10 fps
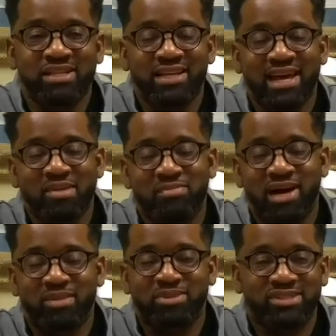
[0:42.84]
night
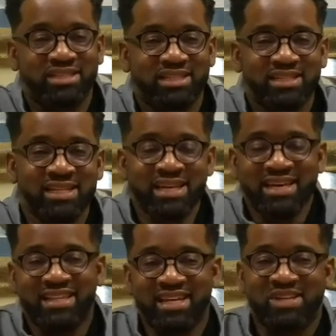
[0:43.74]
Bible study.
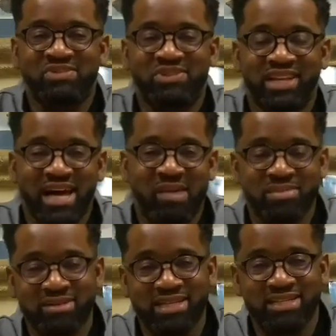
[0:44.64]
Thank you for allowing
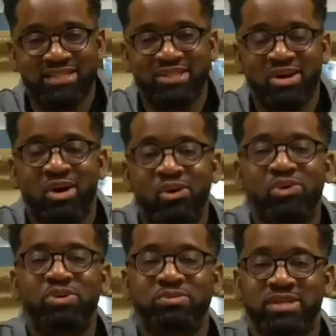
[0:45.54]
me into your
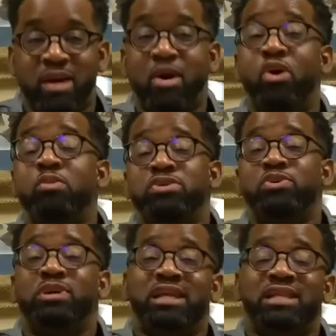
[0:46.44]
homes. I hope you
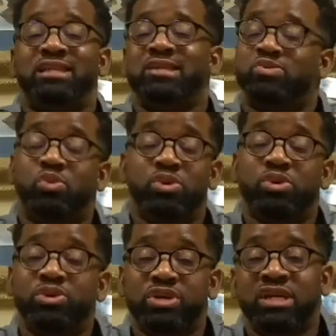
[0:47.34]
will let this
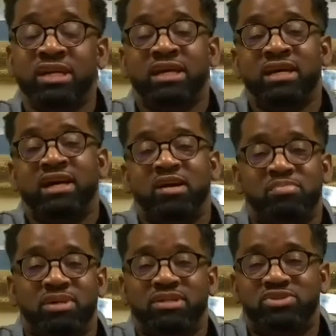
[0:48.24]
word uh,
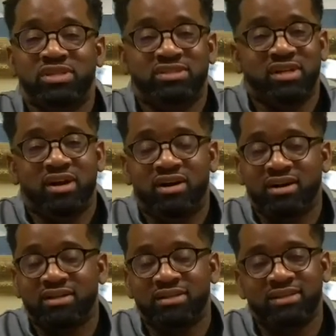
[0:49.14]
penetrate your heart.
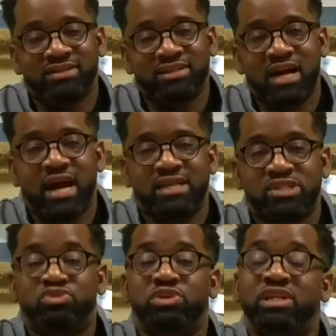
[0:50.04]
God has
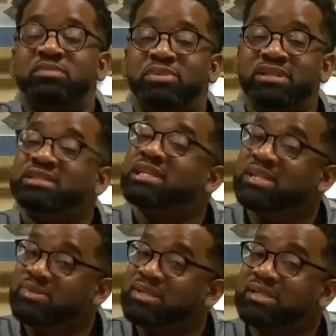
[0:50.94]
really been dealing
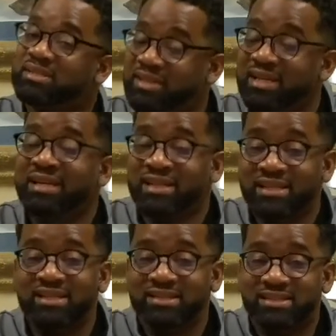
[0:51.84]
with us in
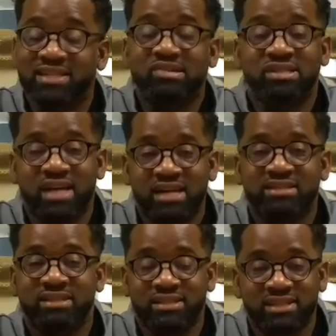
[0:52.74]
this series,
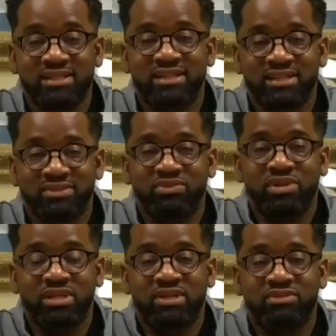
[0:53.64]
hasn't He?
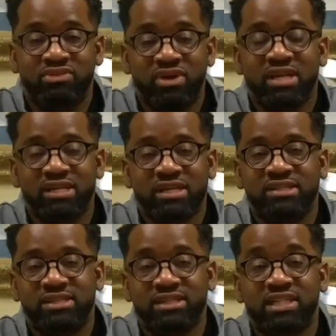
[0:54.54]
Really confronting us
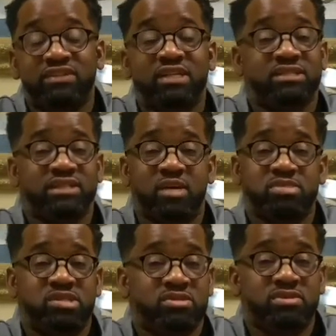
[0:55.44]
and giving us an
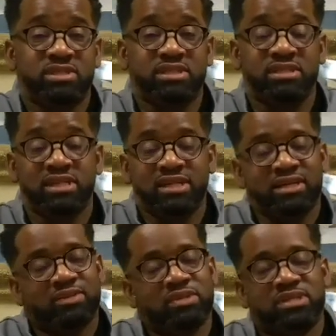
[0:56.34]
opportunity,
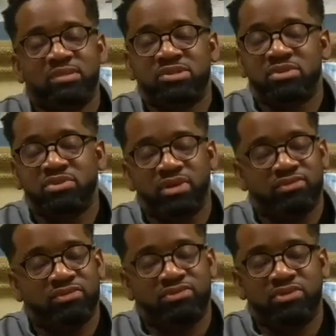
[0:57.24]
which I'm so grateful
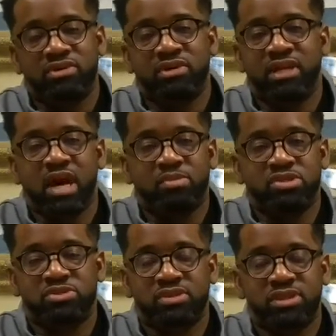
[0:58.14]
for, an
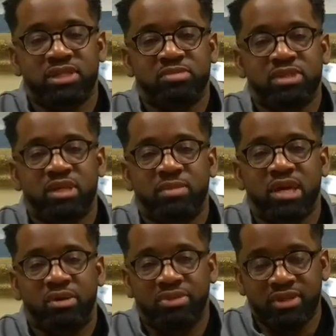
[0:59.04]
opportunity to become
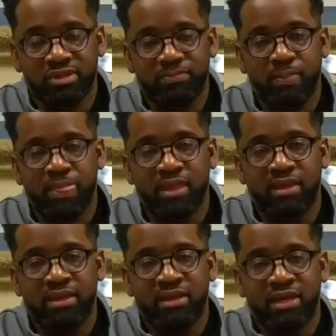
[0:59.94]
healthier.
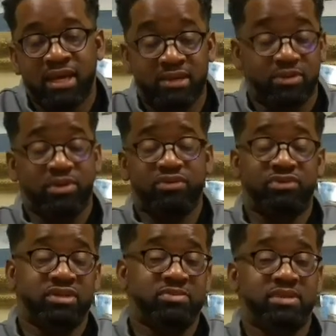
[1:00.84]
And in order for us
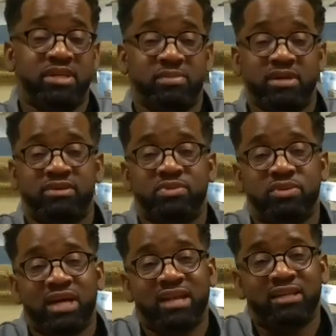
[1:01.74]
to become healthy, we
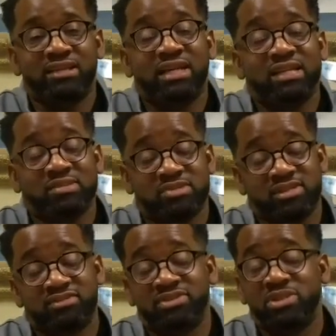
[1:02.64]
got to look at some stuff,
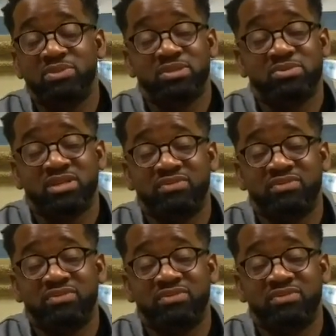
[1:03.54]
deal with some stuff